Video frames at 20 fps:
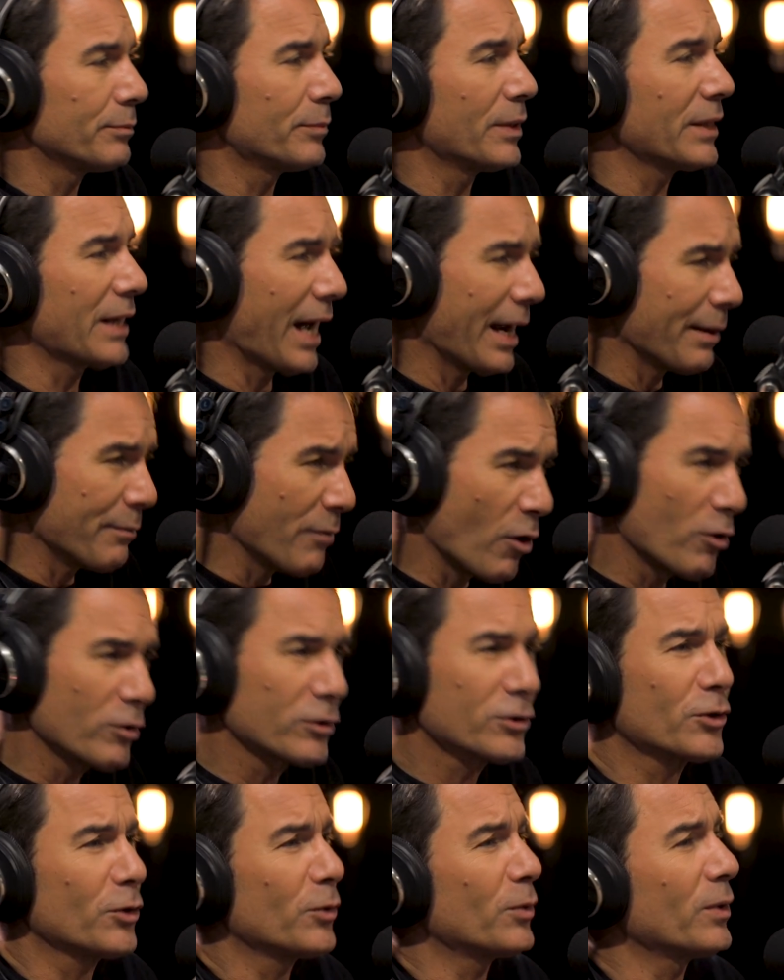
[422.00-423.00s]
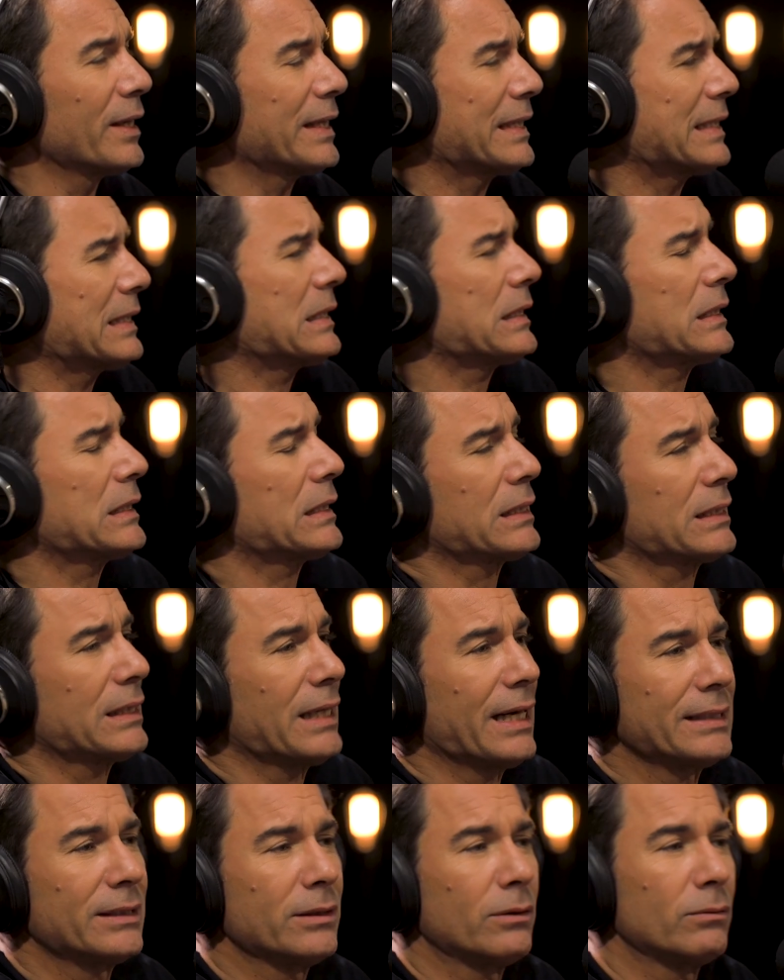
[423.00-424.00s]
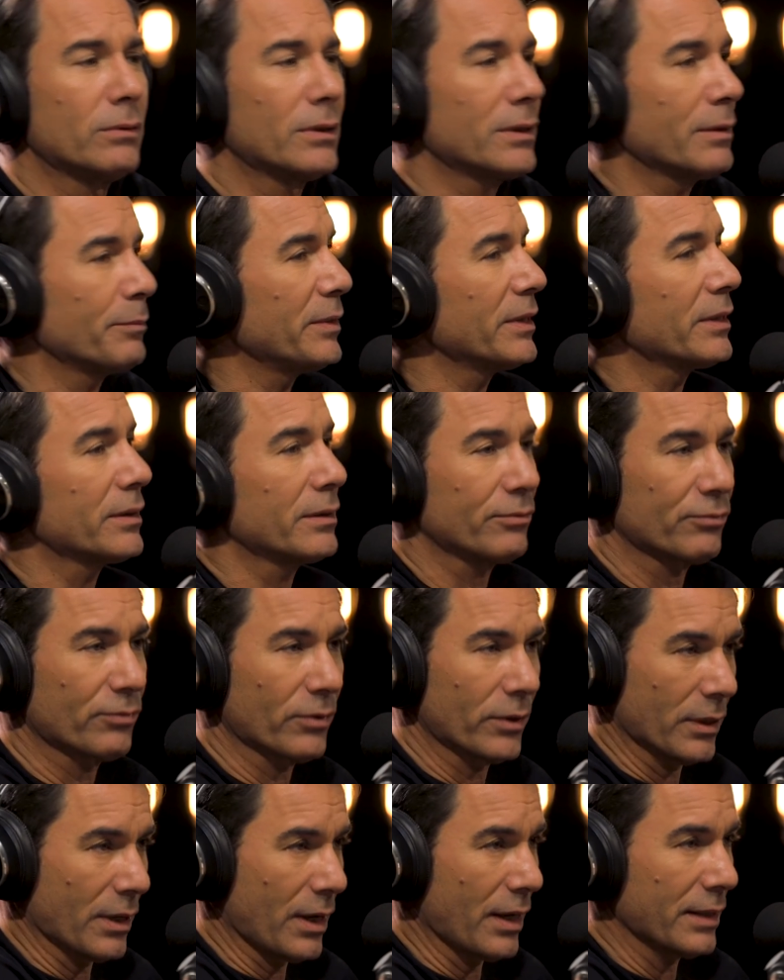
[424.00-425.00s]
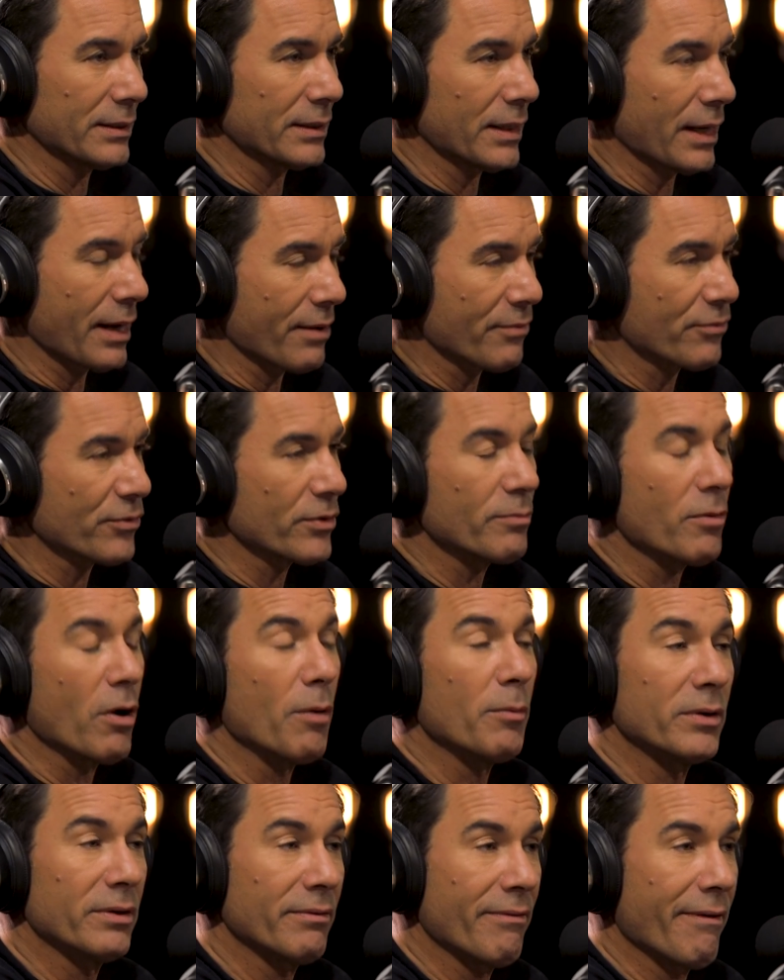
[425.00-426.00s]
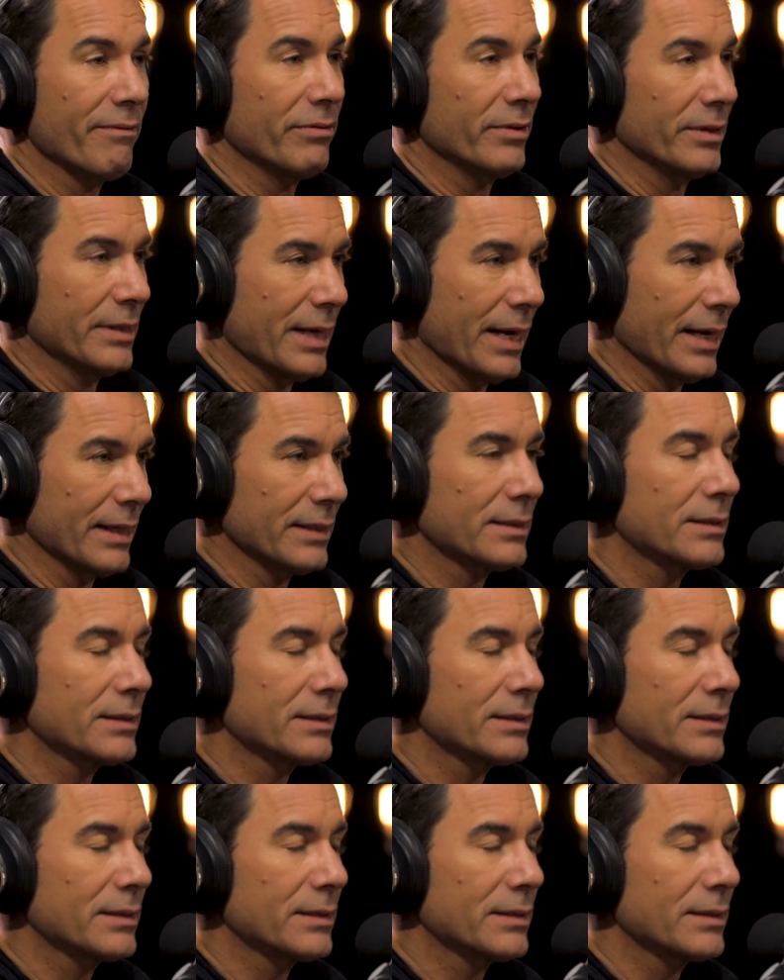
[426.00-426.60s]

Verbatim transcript: but I'm also like, ugh, I don't want to be on the front lines every moment of every day.